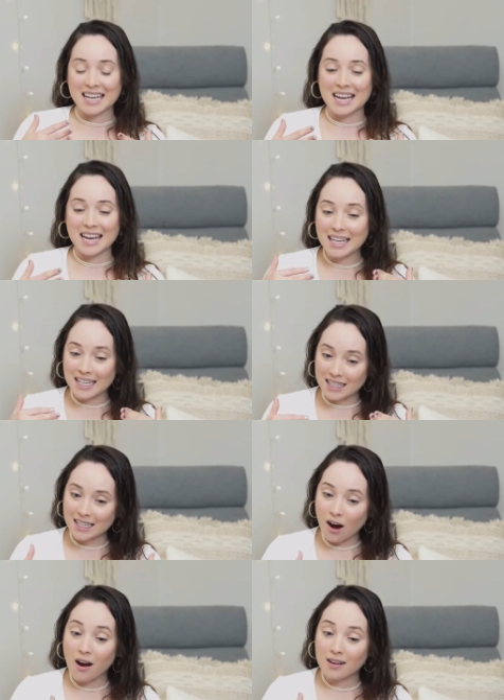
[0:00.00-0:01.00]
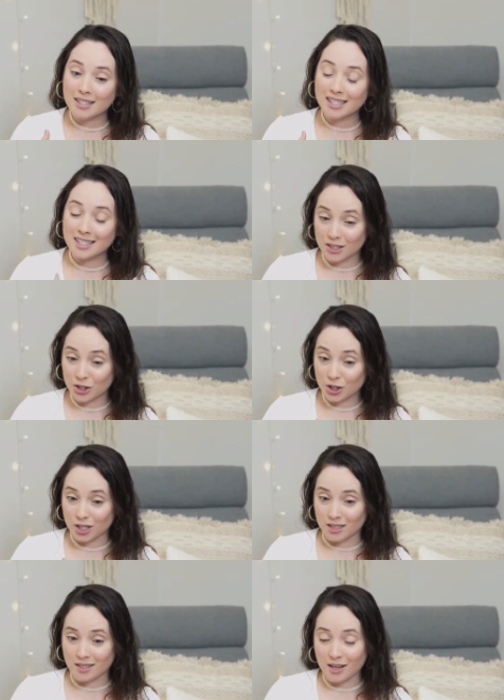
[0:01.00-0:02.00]
It can cause
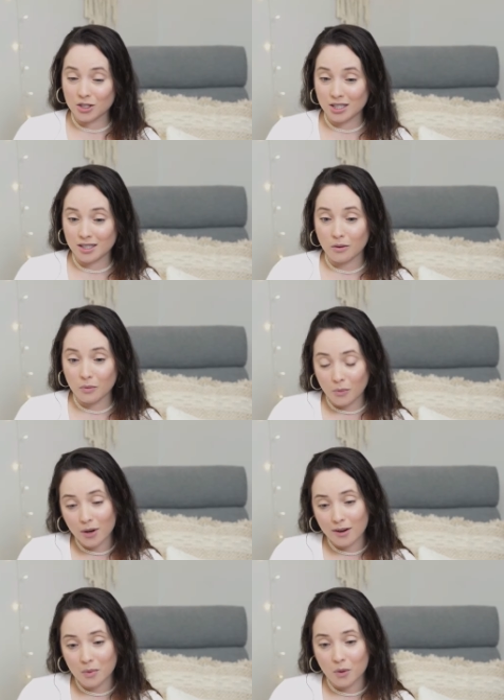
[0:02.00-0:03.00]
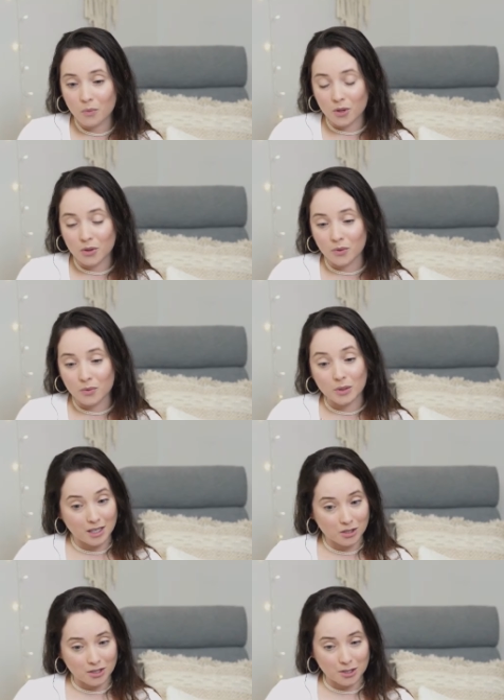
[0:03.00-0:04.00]
tension, not just at work, but with your
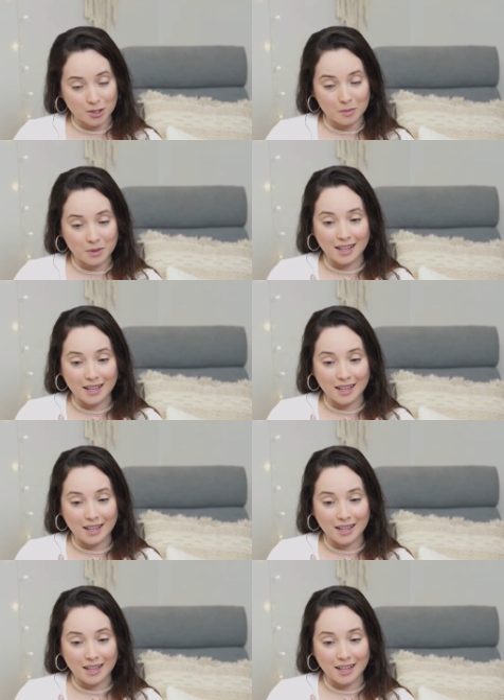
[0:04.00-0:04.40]
relationships.